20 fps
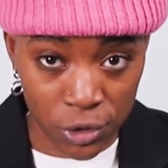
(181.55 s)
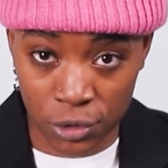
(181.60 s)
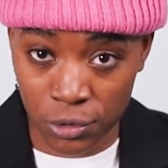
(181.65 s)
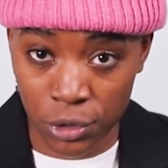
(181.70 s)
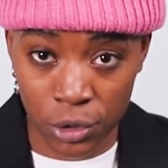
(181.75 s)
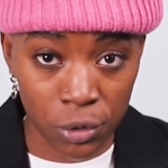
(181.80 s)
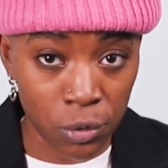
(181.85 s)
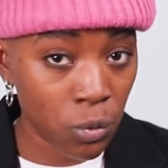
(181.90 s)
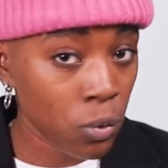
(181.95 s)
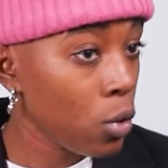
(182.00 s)
to
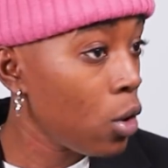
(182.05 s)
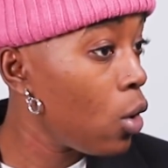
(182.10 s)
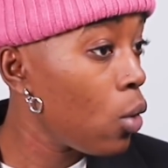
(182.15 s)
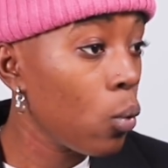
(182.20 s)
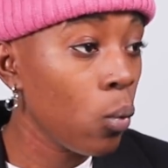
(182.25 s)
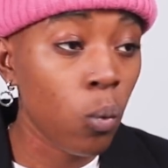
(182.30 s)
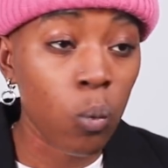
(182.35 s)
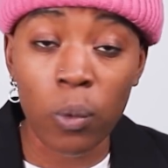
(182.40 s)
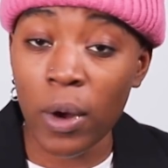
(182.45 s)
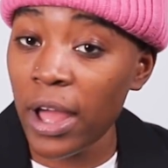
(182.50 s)
you,
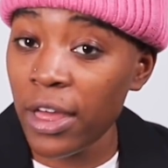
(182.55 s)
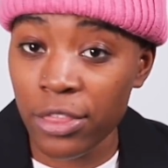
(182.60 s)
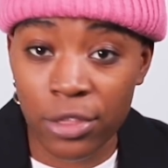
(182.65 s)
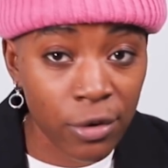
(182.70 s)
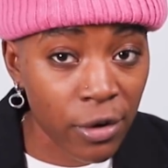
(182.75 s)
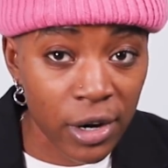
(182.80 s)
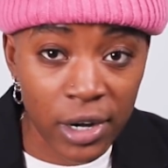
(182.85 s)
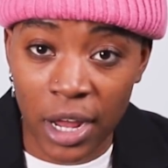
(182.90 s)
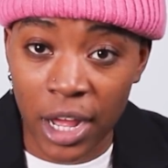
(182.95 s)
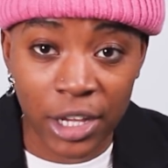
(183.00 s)
whether
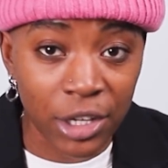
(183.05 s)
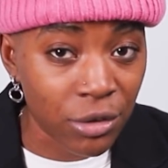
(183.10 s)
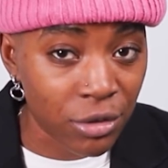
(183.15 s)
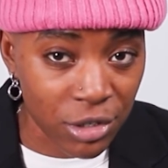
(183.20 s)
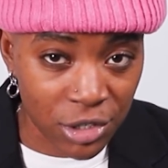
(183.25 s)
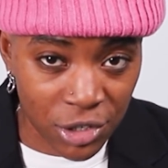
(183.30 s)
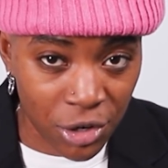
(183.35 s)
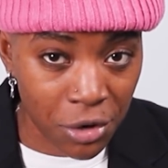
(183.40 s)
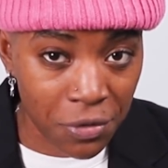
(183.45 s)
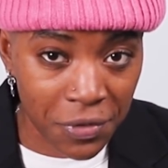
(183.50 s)
or not you
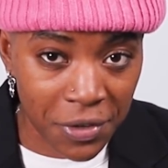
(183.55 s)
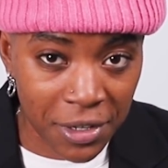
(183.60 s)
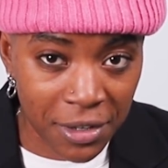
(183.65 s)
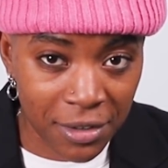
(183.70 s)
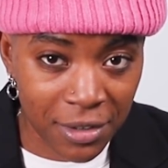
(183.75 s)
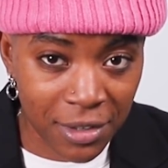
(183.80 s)
deserve it.